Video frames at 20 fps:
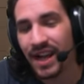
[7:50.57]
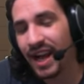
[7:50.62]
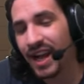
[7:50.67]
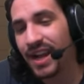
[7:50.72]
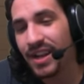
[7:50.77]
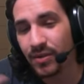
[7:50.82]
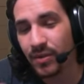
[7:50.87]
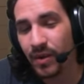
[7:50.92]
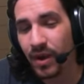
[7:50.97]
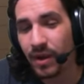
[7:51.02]
I
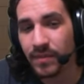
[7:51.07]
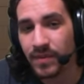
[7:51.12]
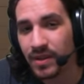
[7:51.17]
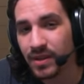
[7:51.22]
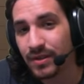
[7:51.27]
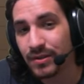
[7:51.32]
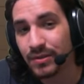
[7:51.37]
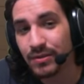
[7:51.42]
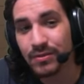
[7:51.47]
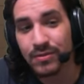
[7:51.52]
know I'm going to
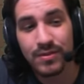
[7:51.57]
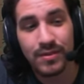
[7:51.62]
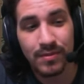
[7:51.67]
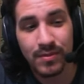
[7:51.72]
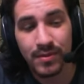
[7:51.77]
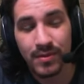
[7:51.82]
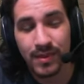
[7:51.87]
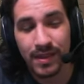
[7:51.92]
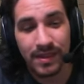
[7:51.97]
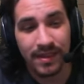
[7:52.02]
go through the
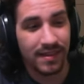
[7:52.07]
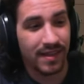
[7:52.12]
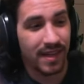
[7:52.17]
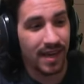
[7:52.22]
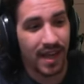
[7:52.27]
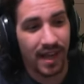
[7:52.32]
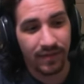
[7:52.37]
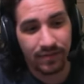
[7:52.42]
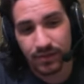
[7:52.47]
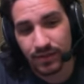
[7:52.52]
trouble with it, but
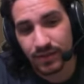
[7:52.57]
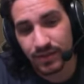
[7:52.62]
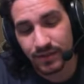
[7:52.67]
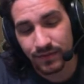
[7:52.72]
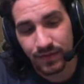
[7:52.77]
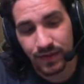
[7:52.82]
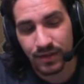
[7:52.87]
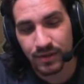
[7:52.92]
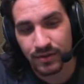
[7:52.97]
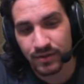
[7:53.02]
after this
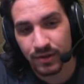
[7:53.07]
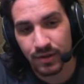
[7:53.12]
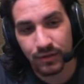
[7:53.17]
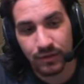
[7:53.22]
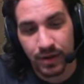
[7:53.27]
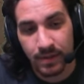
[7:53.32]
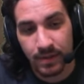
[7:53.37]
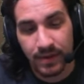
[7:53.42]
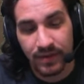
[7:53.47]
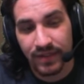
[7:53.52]
video is over,
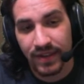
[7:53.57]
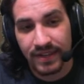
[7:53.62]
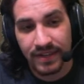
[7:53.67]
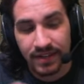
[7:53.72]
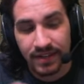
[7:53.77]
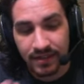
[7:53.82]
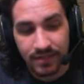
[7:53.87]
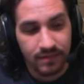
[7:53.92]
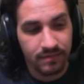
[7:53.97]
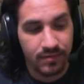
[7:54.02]
I'm in fact
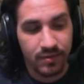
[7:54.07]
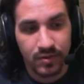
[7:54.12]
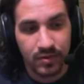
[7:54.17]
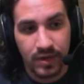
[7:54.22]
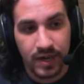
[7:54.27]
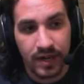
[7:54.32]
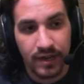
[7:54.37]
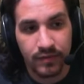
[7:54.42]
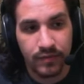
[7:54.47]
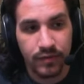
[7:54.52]
going to
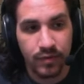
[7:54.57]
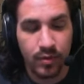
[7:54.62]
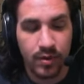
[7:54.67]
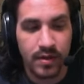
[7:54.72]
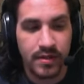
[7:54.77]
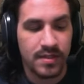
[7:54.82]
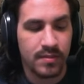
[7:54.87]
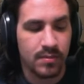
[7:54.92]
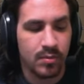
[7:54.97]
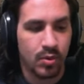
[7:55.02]
grind for
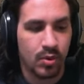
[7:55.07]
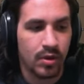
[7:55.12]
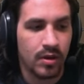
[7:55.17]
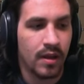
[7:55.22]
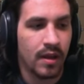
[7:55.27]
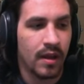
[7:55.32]
it some more.